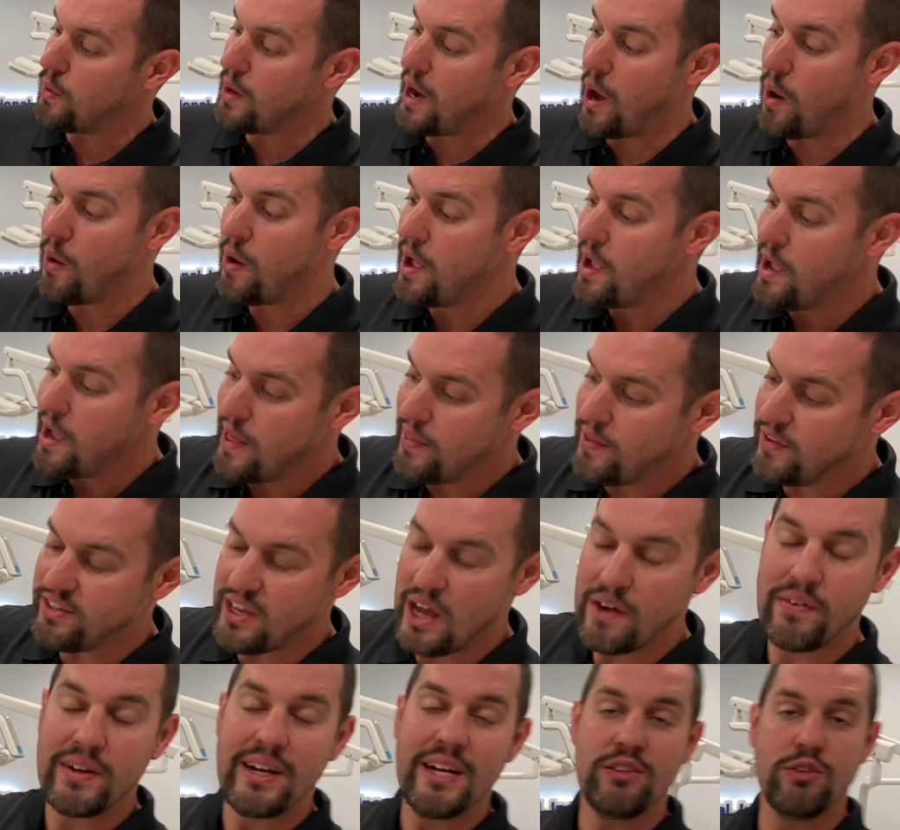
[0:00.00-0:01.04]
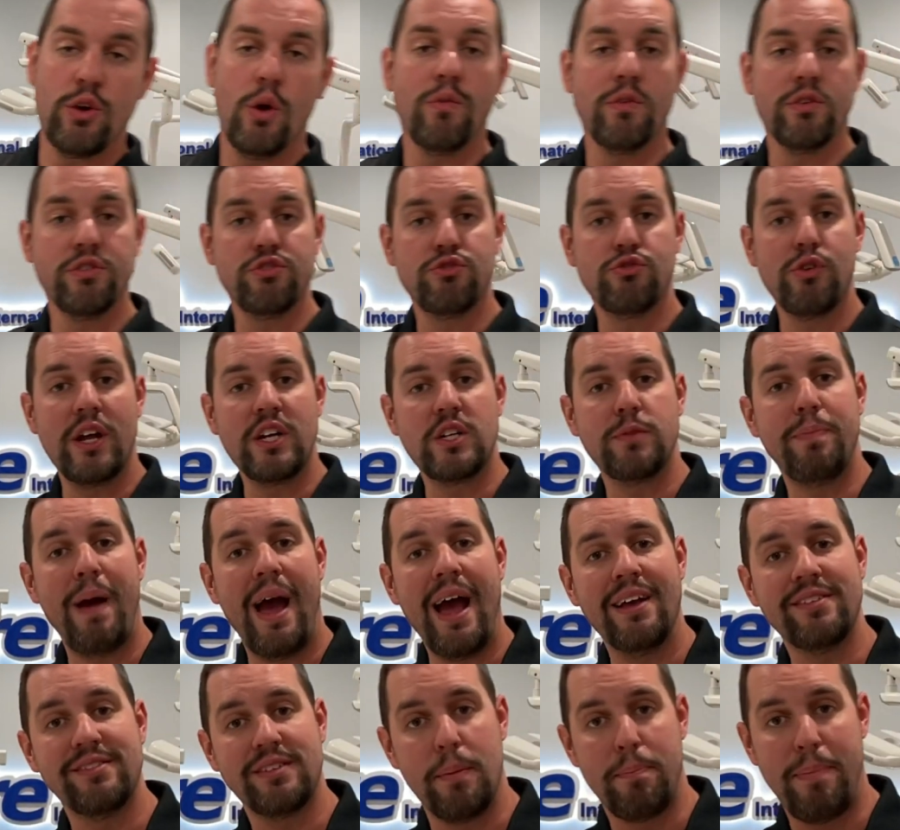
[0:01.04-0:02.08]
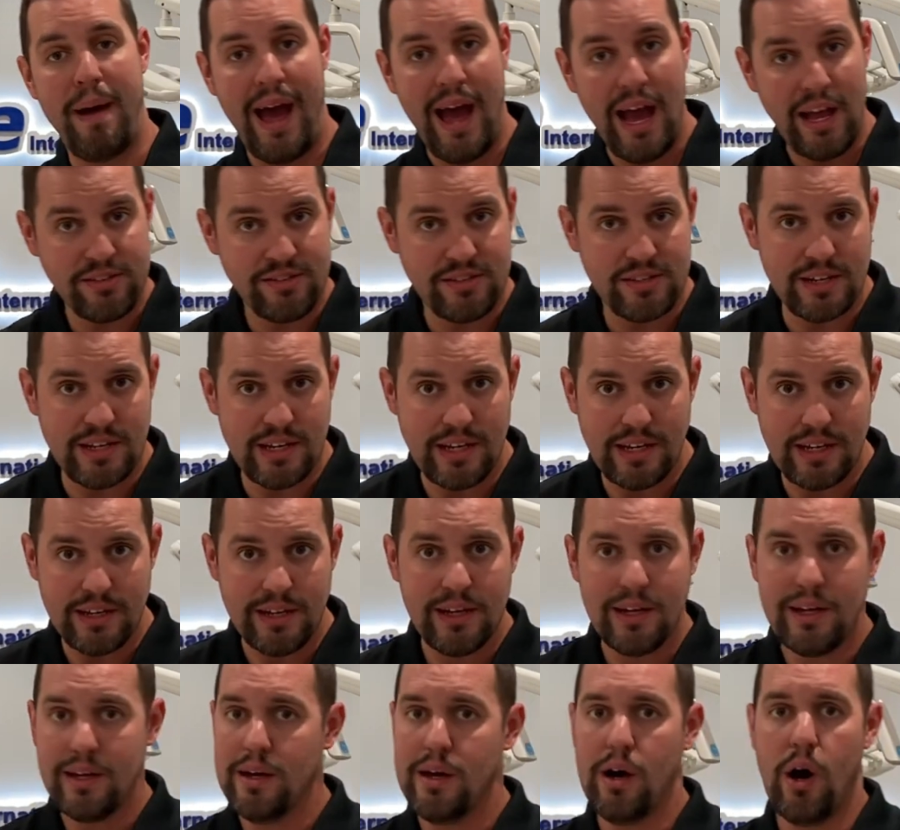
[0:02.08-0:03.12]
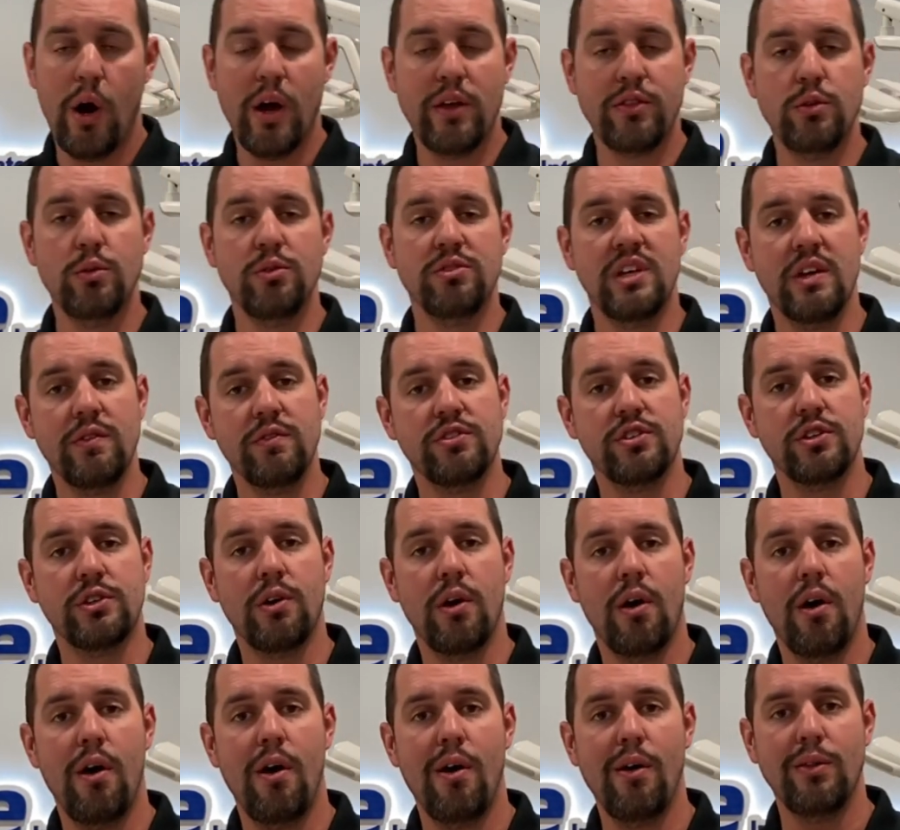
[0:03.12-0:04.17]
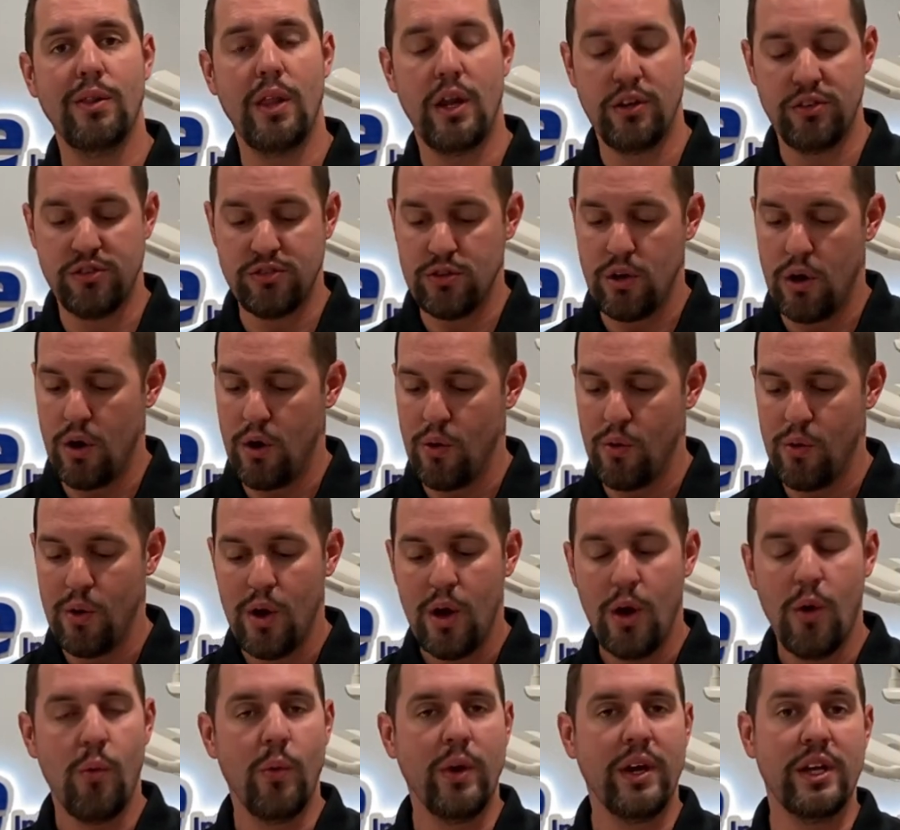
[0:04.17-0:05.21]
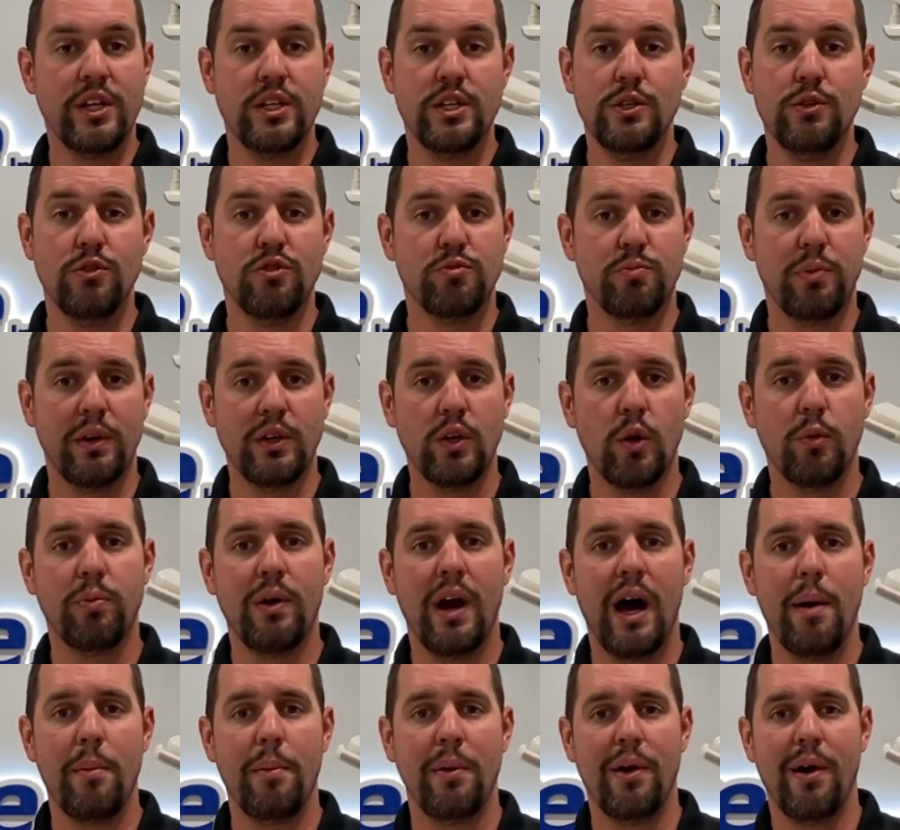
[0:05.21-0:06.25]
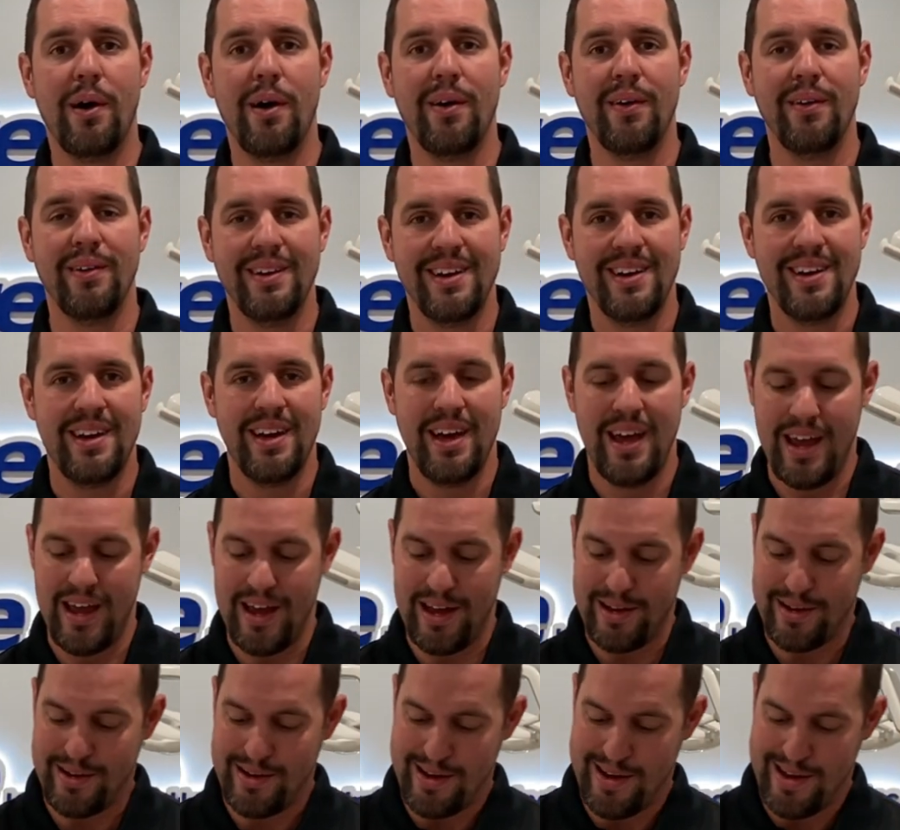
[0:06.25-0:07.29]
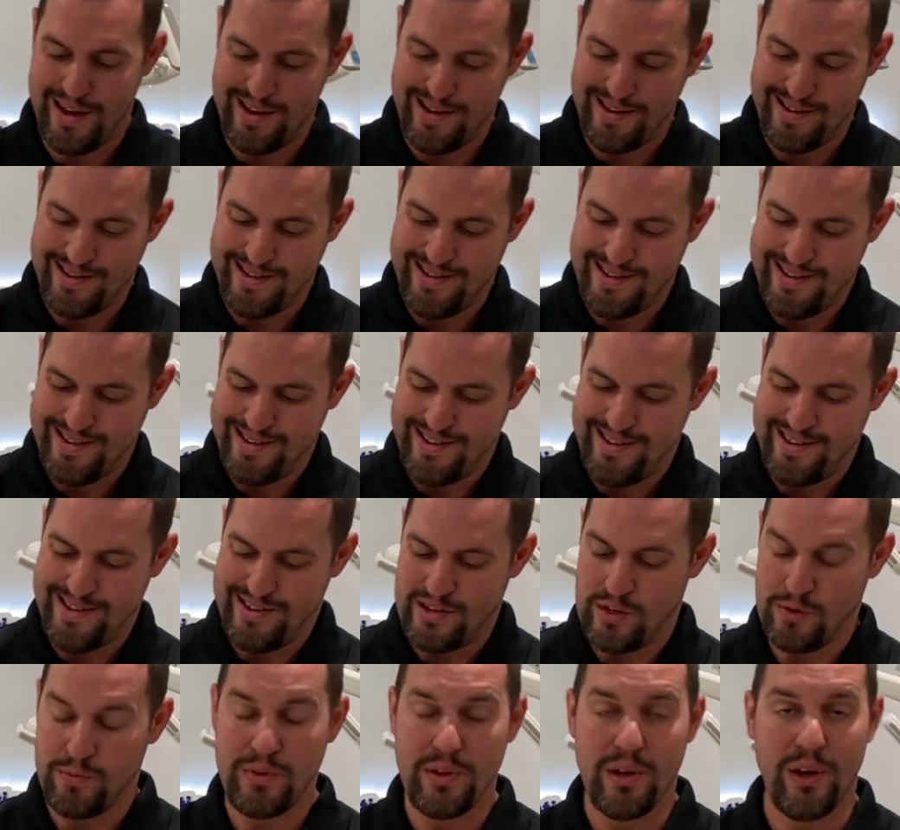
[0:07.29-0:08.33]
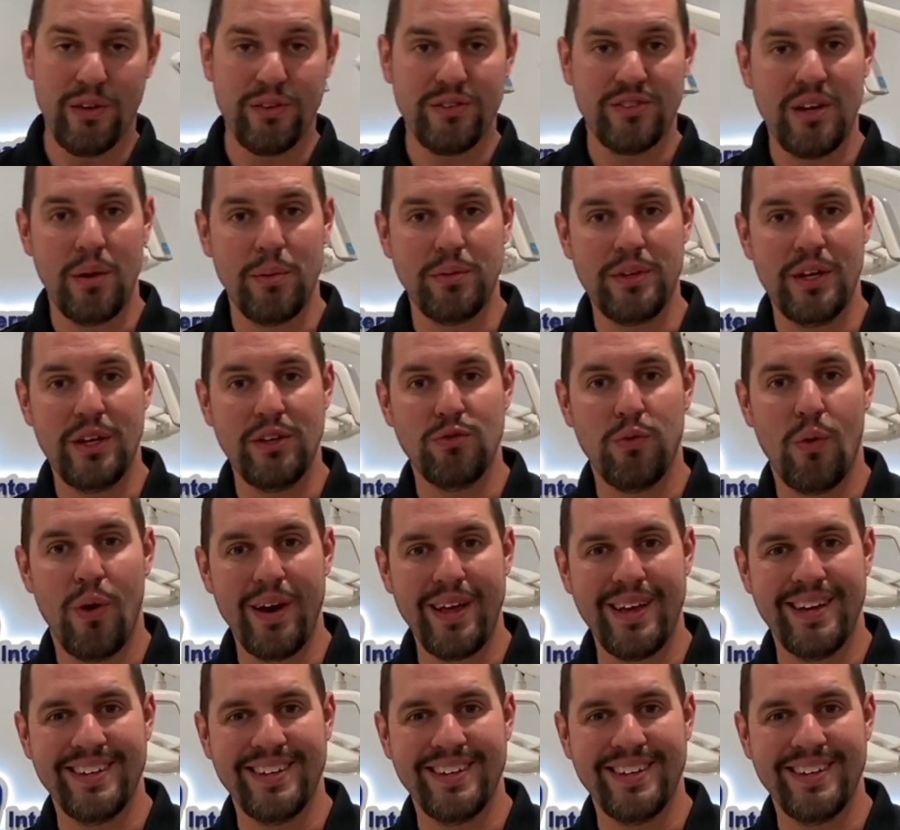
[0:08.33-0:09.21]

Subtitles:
Now, if this ever gets overstretched past capacity, all you have to do is give us a call, let us know. We can get you a new spring, no problem at all. And you'll be all set with the A20.